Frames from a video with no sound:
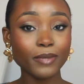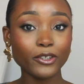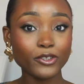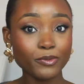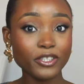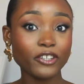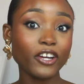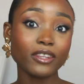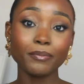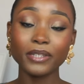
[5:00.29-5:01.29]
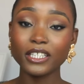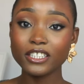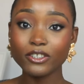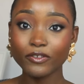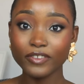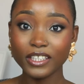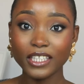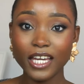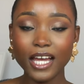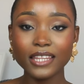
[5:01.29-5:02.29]
my YouTube channel at the beginning of the
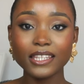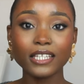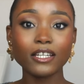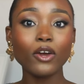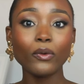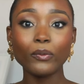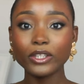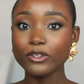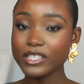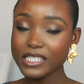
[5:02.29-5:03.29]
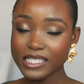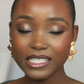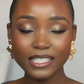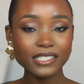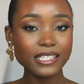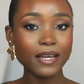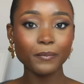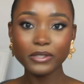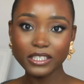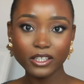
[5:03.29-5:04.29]
year, and then with consistency and
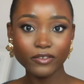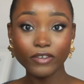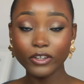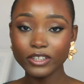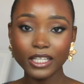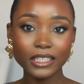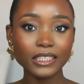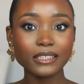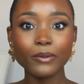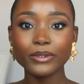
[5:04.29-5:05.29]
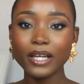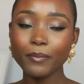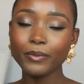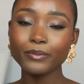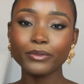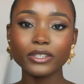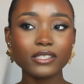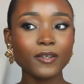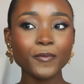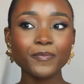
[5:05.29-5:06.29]
posting it regularly, that would happen. But
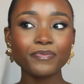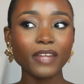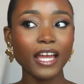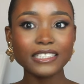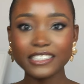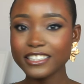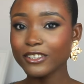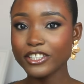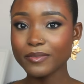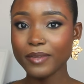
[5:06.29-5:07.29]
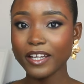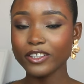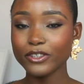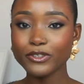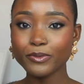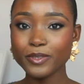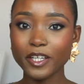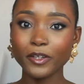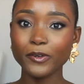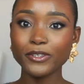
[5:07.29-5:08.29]
I didn't launch my YouTube
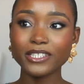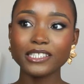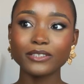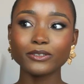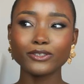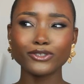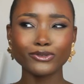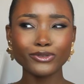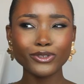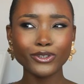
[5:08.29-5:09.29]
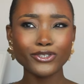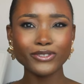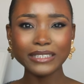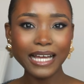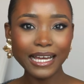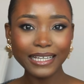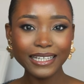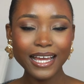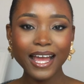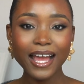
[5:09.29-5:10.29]
channel until June or
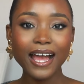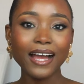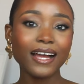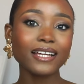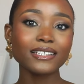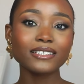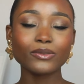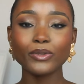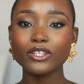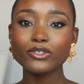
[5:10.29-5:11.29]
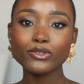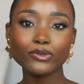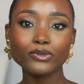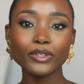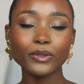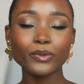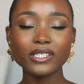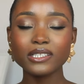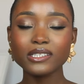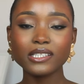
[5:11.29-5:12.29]
July, and with school, it
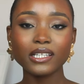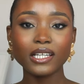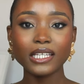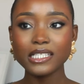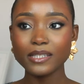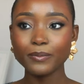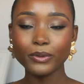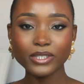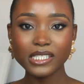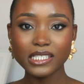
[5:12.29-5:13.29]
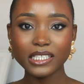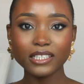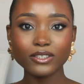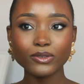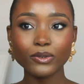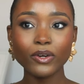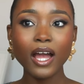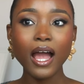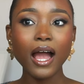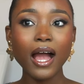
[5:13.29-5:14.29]
wasn't easy posting. So,
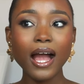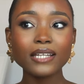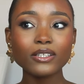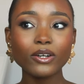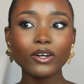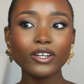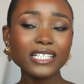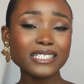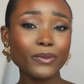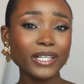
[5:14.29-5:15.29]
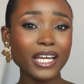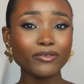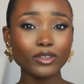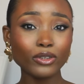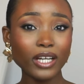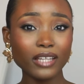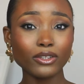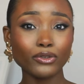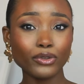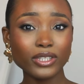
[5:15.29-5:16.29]
and honestly, when I even look at
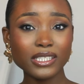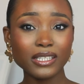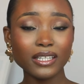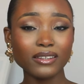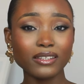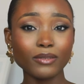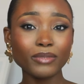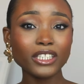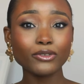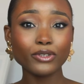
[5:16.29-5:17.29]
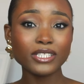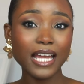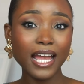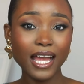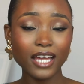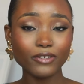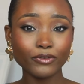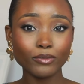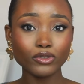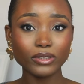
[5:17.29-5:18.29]
the growth, the mini growth I had
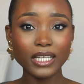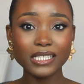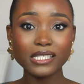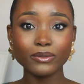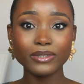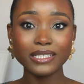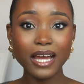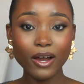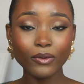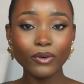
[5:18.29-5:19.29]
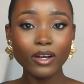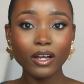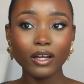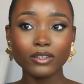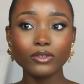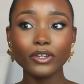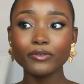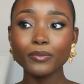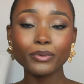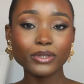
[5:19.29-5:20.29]
from July till now, not
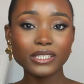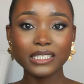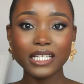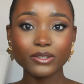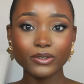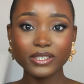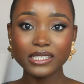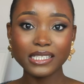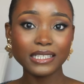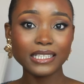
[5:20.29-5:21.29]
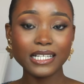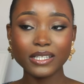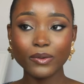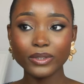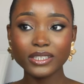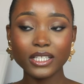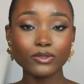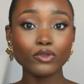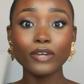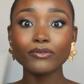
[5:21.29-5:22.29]
even posting as consistently as I wanted
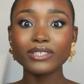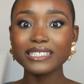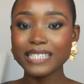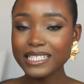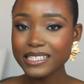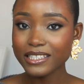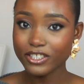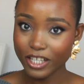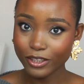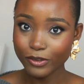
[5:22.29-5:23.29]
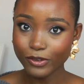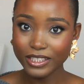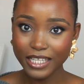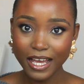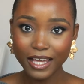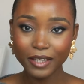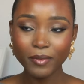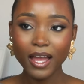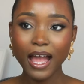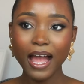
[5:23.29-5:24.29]
to, not even starting the channel on time,
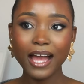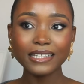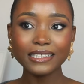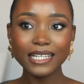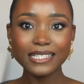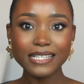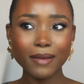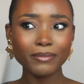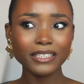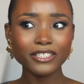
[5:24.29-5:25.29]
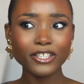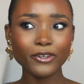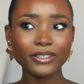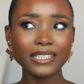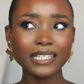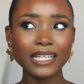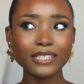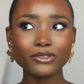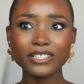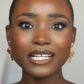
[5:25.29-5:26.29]
and yet I'm literally on
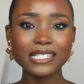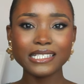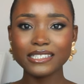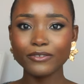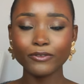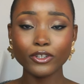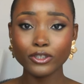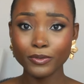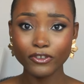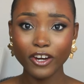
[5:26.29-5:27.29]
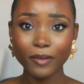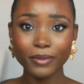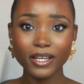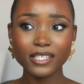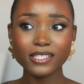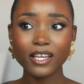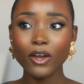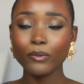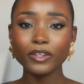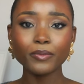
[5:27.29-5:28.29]
864 subscribers
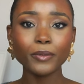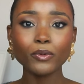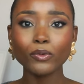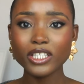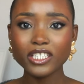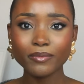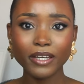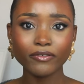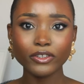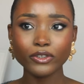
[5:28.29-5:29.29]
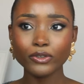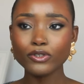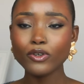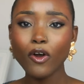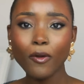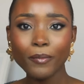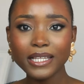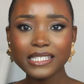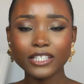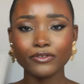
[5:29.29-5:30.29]
with people watching my videos,
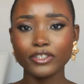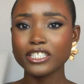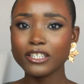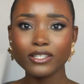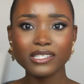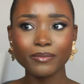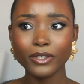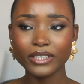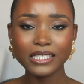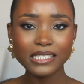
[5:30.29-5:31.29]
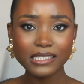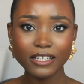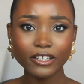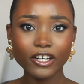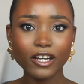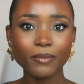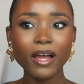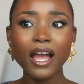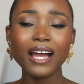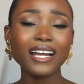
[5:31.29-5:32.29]
commenting, reaching out to me on Instagram.
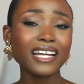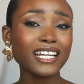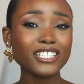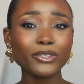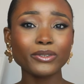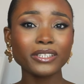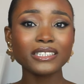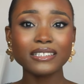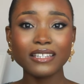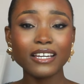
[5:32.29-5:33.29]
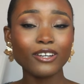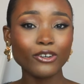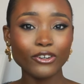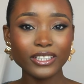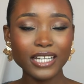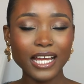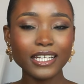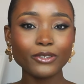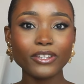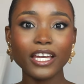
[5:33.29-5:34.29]
I can actually only thank God. And
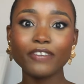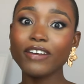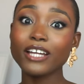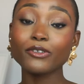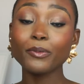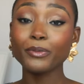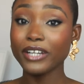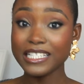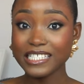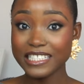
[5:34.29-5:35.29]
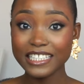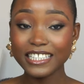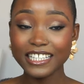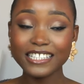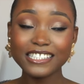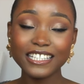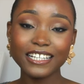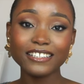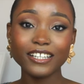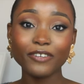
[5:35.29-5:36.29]
I know that if I had not procrastinated and
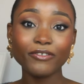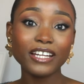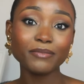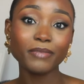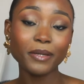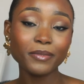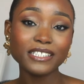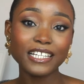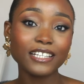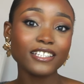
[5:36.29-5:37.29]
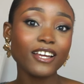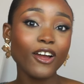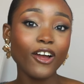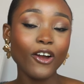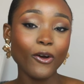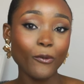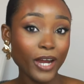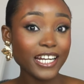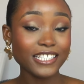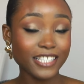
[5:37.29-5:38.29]
started, if I'd maybe started
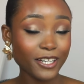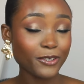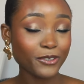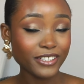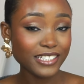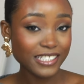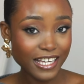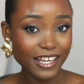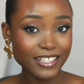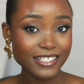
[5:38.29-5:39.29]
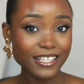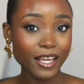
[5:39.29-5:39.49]
when I said I was going to start,